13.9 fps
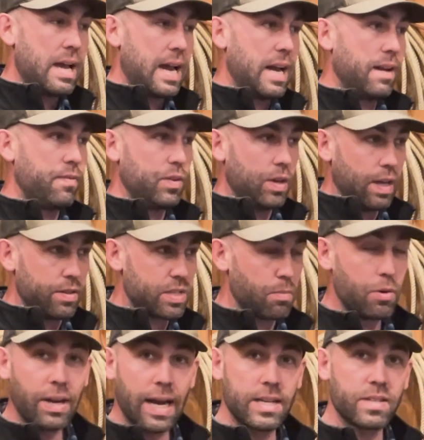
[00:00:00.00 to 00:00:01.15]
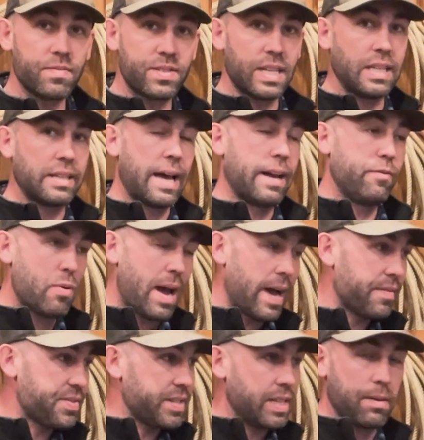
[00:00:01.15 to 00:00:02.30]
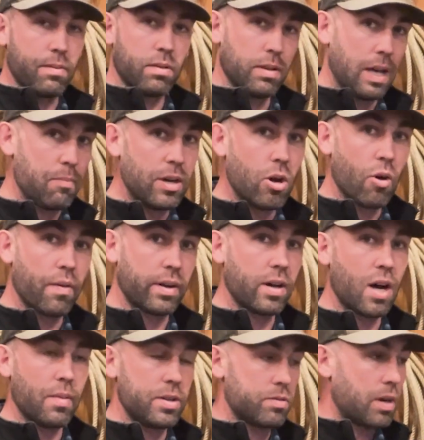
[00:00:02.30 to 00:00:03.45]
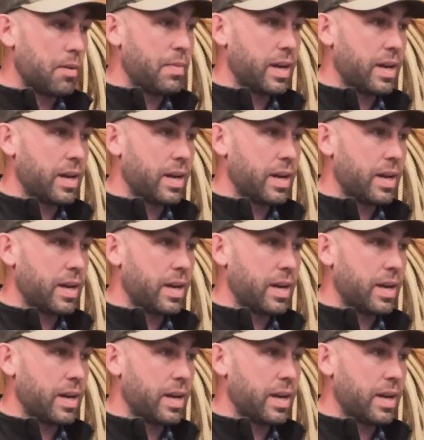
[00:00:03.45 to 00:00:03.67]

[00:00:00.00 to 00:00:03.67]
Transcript: And if some of you guys have seen that, if you have seen that, let me know in the comments, right?